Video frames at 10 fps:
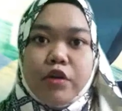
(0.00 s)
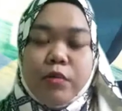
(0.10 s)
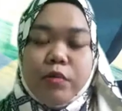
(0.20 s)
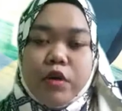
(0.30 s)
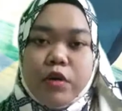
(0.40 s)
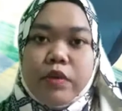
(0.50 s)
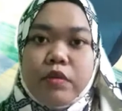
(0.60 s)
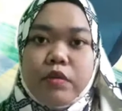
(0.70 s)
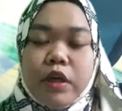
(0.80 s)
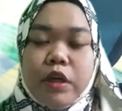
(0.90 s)
Assalamualaikum
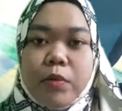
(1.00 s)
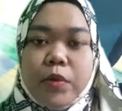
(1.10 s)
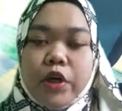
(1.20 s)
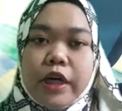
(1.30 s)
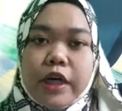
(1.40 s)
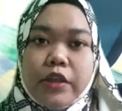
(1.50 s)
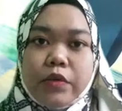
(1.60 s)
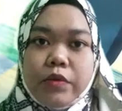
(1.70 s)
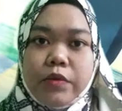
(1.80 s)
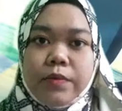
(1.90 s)
warahmatullahi
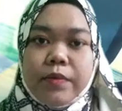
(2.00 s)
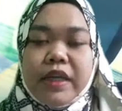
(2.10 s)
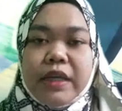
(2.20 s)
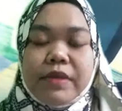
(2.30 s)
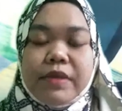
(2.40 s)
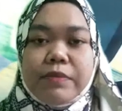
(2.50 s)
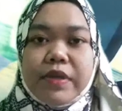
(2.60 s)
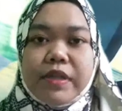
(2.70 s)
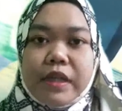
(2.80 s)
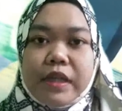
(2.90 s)
wabarakatuh. My name is
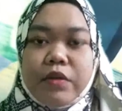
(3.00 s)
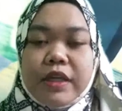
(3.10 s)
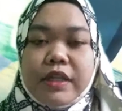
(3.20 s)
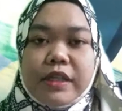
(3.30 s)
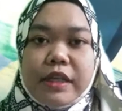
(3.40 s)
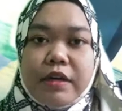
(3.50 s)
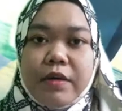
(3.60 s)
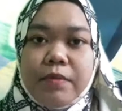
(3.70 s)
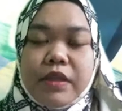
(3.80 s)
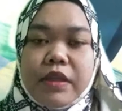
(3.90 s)
Maizatun
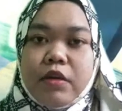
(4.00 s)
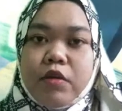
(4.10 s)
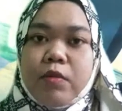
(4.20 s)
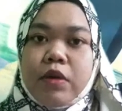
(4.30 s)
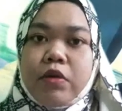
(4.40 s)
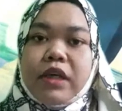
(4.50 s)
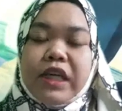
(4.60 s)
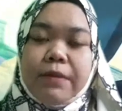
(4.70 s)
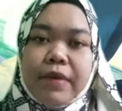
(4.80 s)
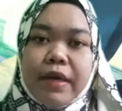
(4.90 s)
Nazira binti Dr. Mahir
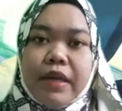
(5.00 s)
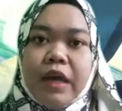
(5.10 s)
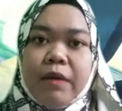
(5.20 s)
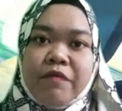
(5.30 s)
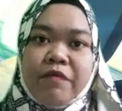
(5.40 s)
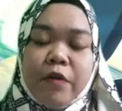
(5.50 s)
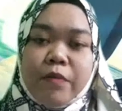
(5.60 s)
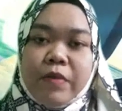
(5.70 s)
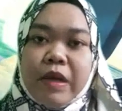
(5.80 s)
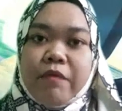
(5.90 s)
Hakim and I'm from
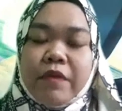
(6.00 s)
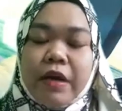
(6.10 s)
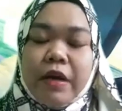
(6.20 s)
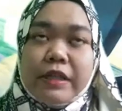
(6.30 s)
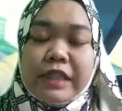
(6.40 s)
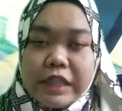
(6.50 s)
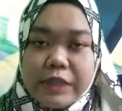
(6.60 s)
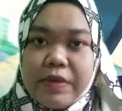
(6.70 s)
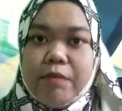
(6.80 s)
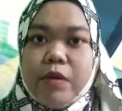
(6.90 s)

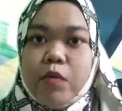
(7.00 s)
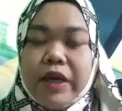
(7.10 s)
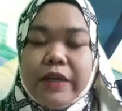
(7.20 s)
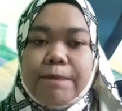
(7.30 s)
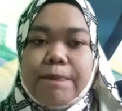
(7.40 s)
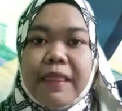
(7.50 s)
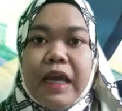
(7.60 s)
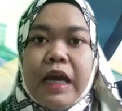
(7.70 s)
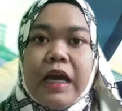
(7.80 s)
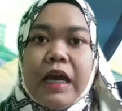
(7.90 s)
6BME1.
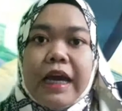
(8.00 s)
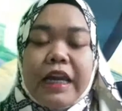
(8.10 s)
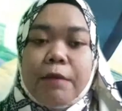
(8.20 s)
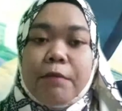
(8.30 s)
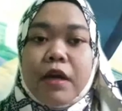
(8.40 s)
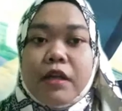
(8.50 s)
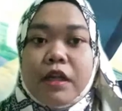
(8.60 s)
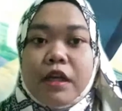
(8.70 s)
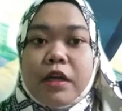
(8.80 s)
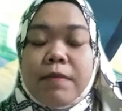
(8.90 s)
And I'm going to
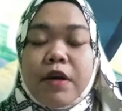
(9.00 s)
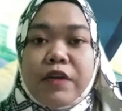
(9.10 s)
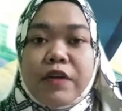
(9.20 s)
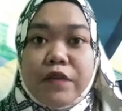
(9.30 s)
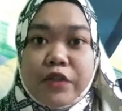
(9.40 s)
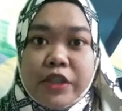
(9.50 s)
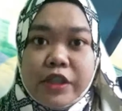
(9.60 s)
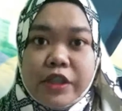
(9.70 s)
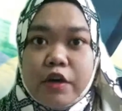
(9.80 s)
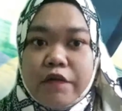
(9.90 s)
talk about the future
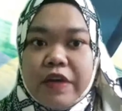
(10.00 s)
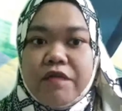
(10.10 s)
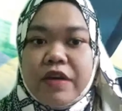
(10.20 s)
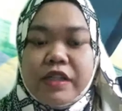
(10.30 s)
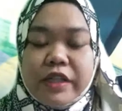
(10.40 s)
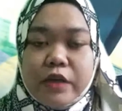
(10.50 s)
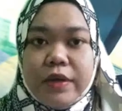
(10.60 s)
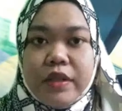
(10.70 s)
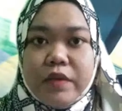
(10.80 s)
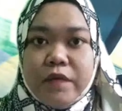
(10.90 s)
of aviation
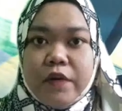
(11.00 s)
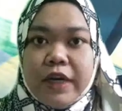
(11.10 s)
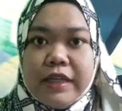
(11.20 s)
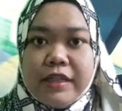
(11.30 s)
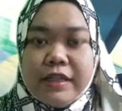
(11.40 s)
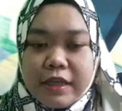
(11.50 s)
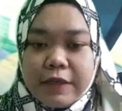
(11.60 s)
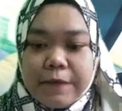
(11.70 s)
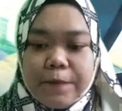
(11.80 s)
weather forecasting.